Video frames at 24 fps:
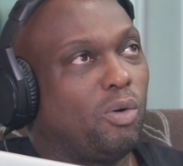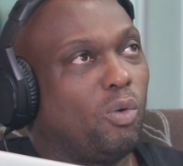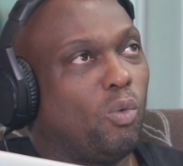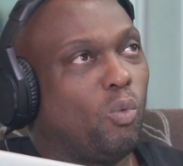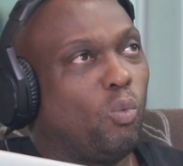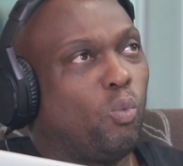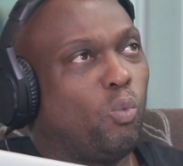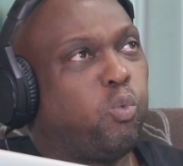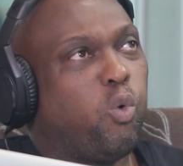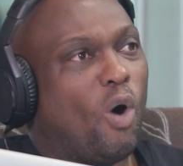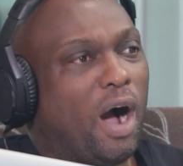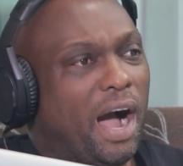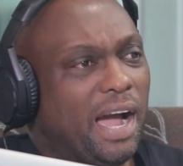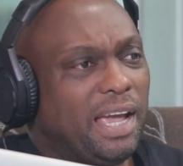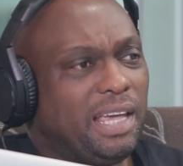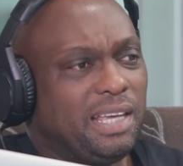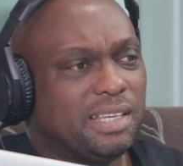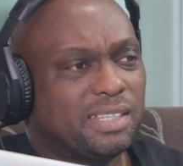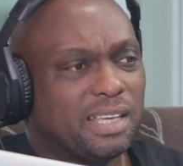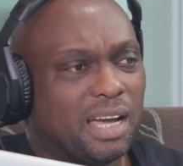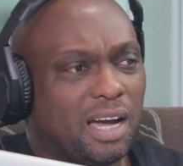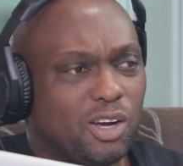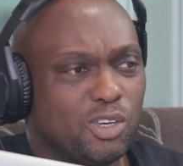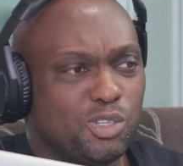Why
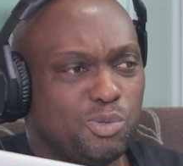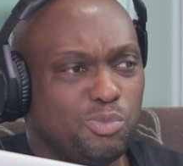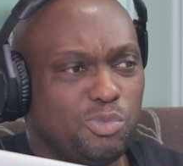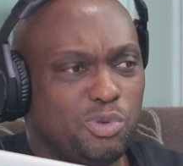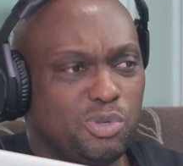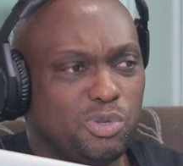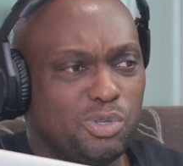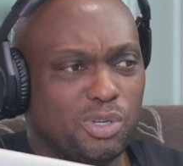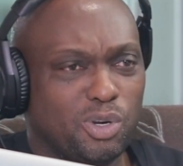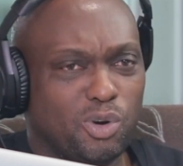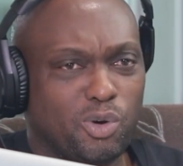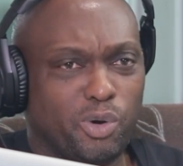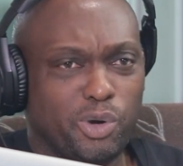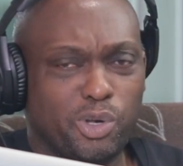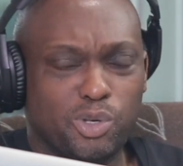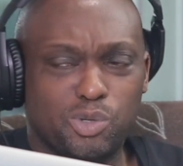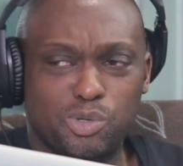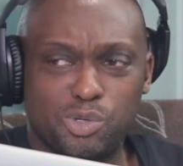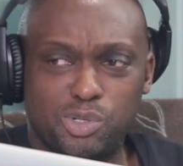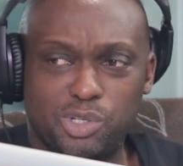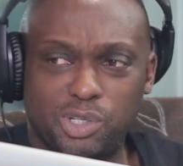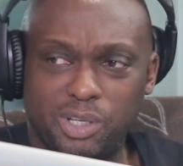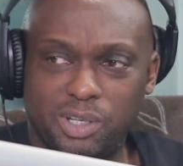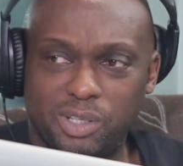is house music going
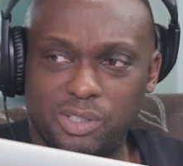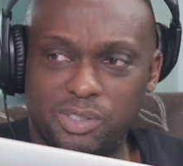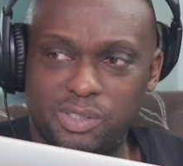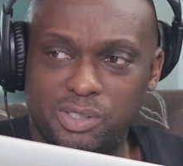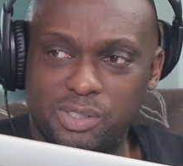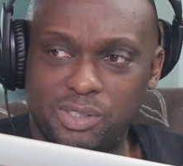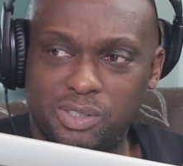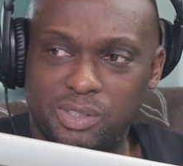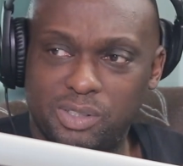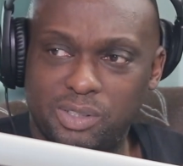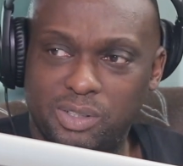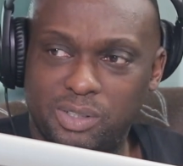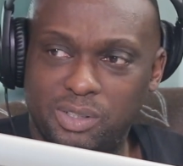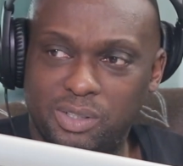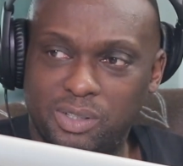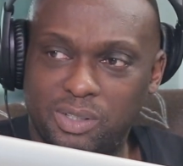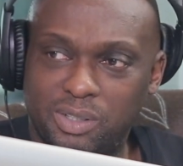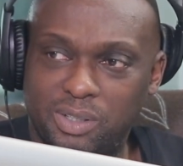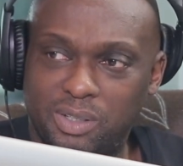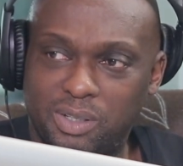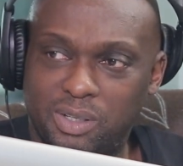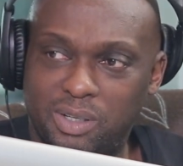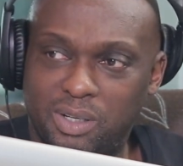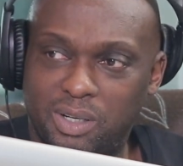to church?
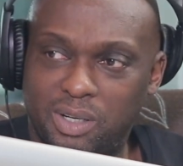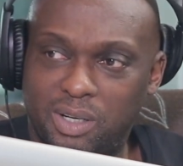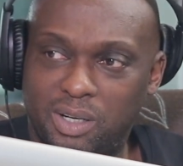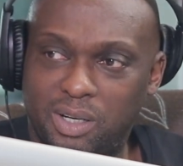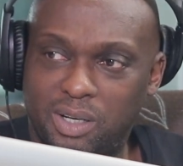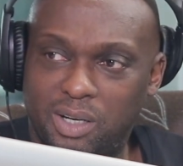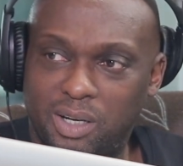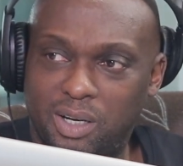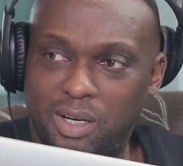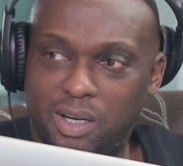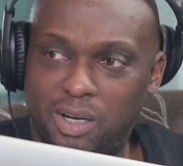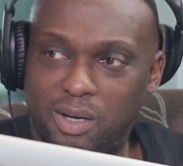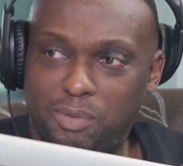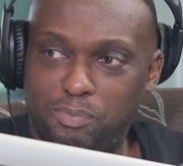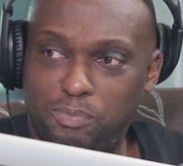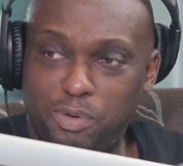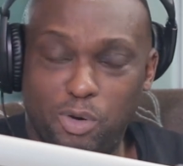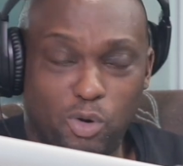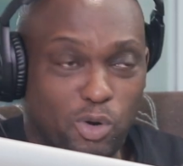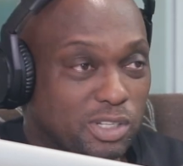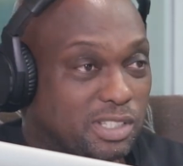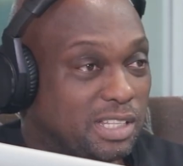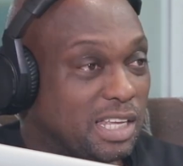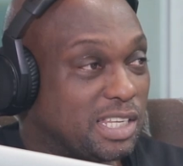
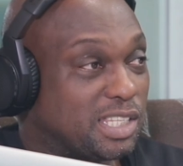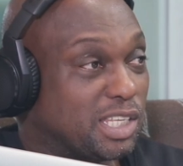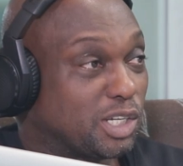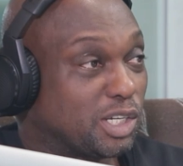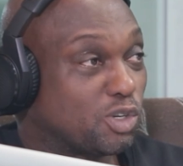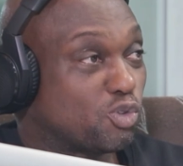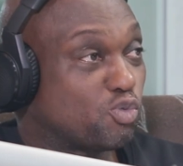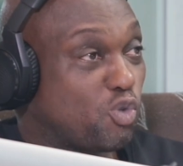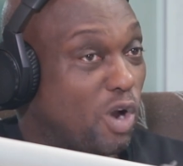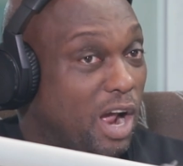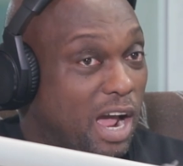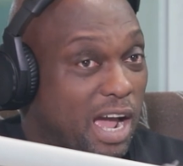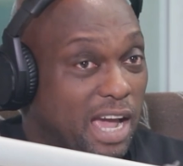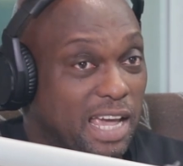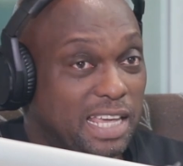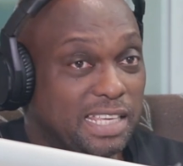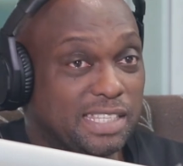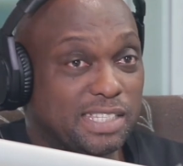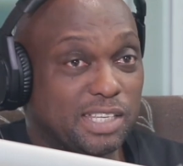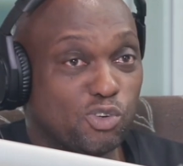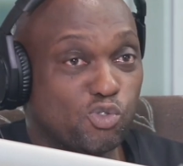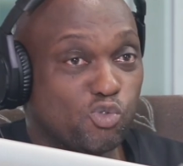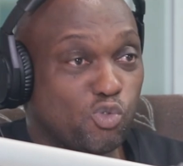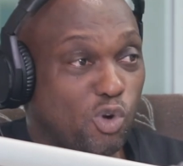Because there's a
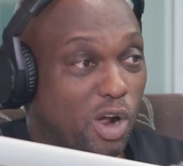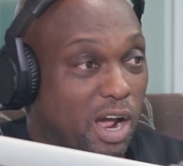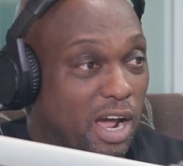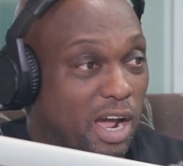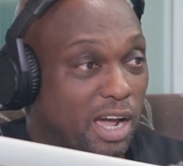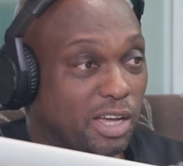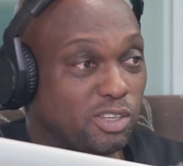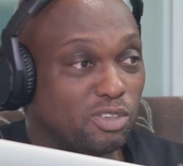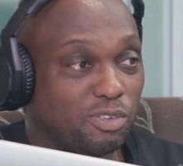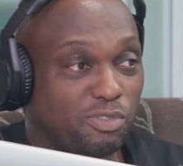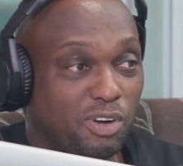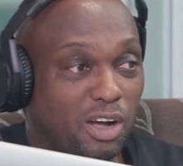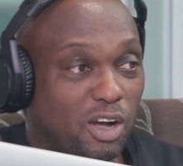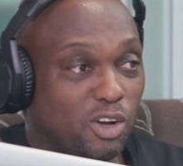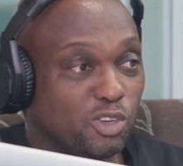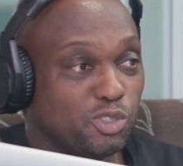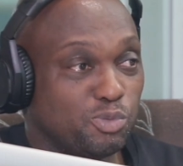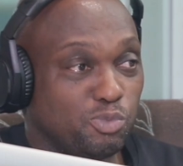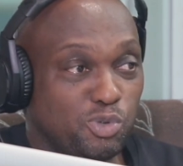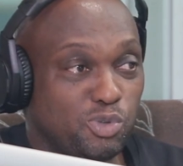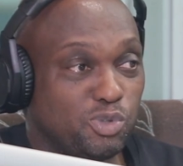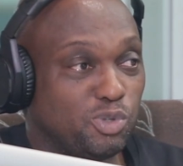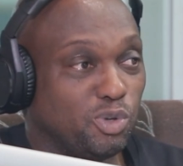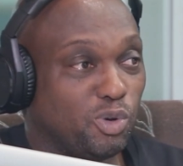rise of house
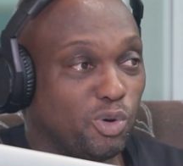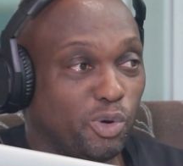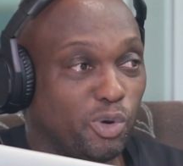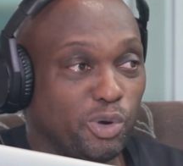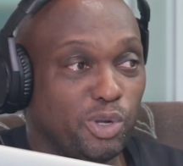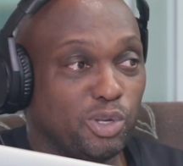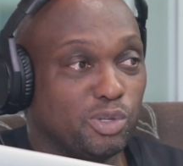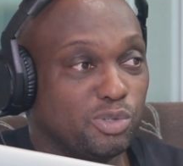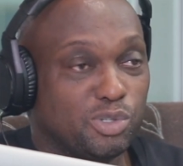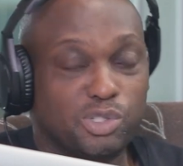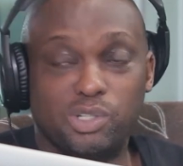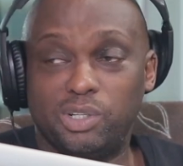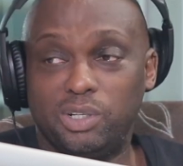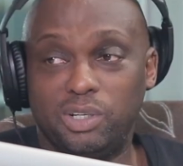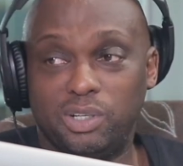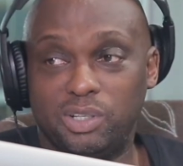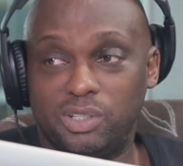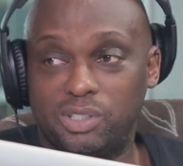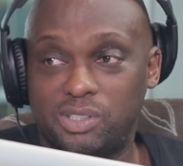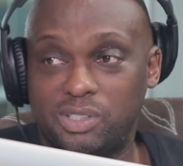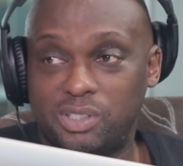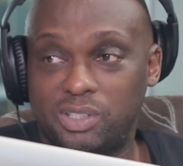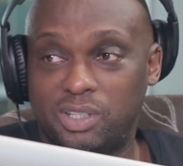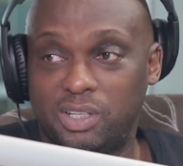music going to
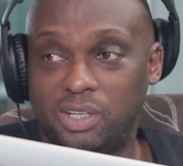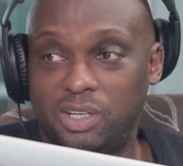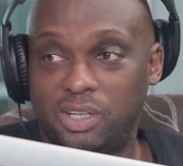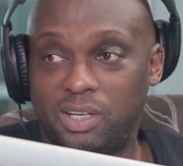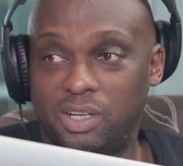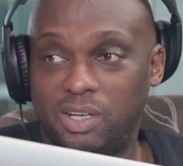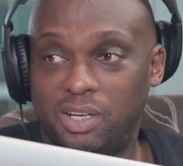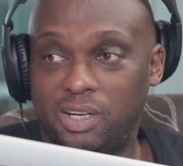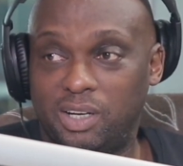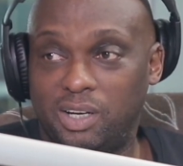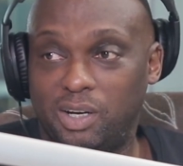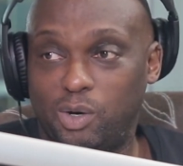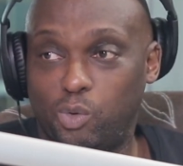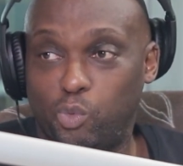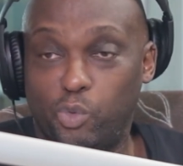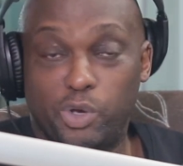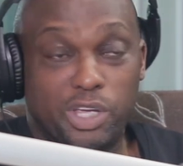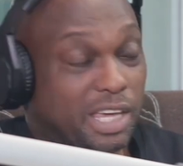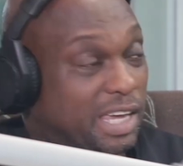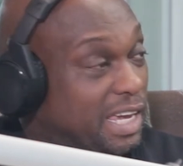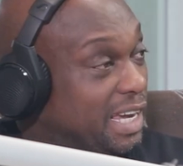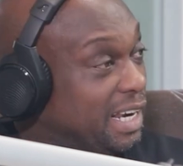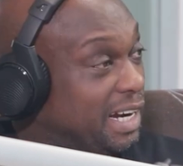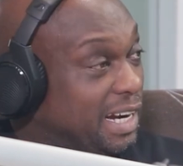church. We're
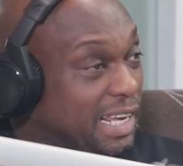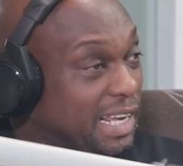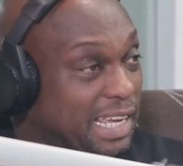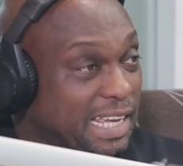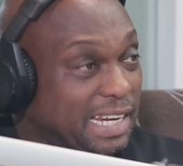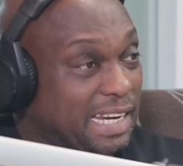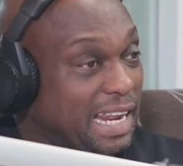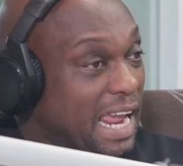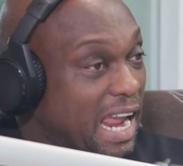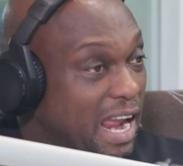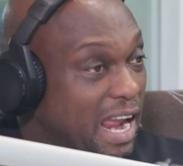hearing it